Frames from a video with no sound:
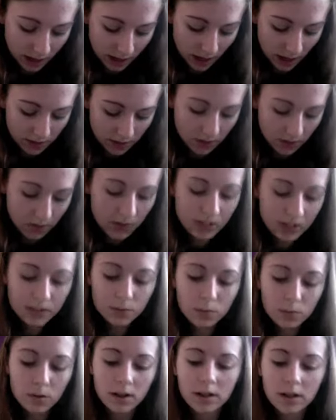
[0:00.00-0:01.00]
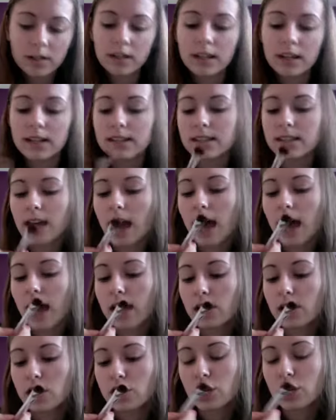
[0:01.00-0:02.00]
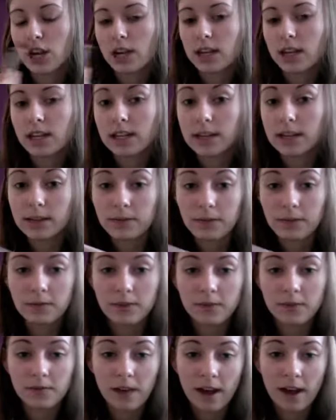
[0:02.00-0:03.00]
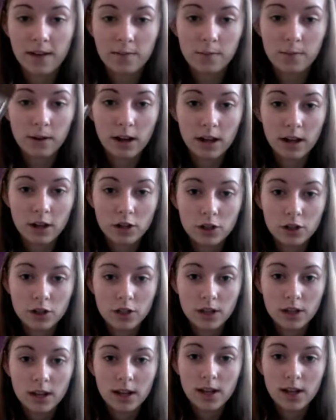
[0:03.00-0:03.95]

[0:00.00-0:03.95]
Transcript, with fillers: And then this one is the eye shading E55 brush.